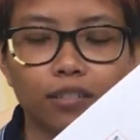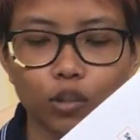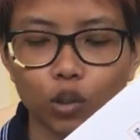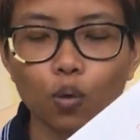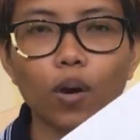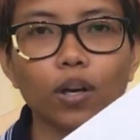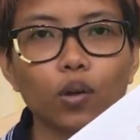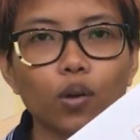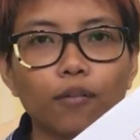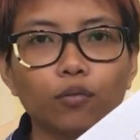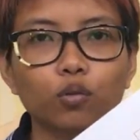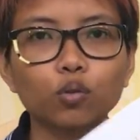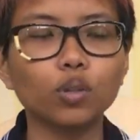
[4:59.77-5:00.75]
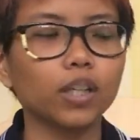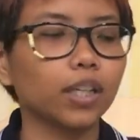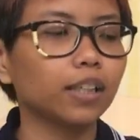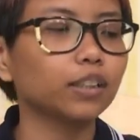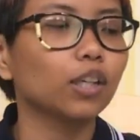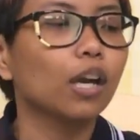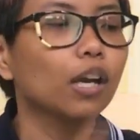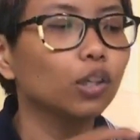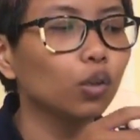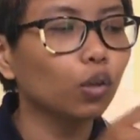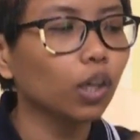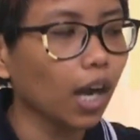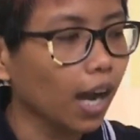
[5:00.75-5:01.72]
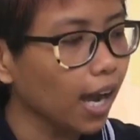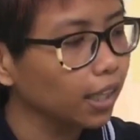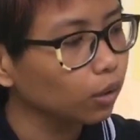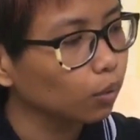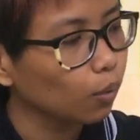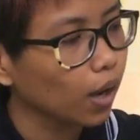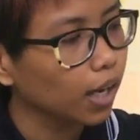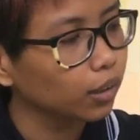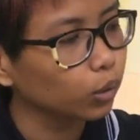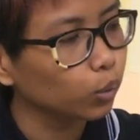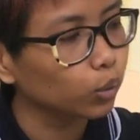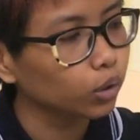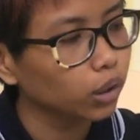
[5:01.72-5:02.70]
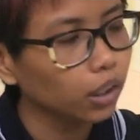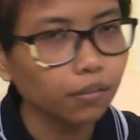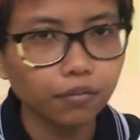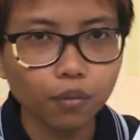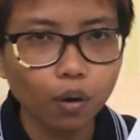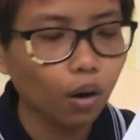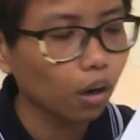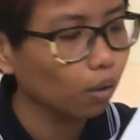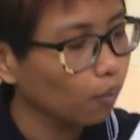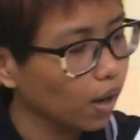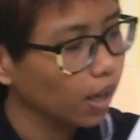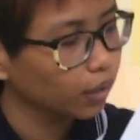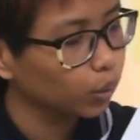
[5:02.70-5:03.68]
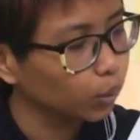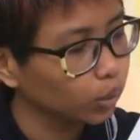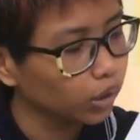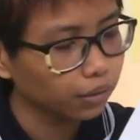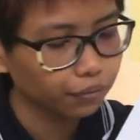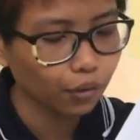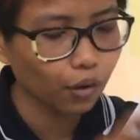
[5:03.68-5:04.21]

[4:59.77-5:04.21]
So what you have to do is, you cut 1, 2, 3, 4, 1, 2, 3,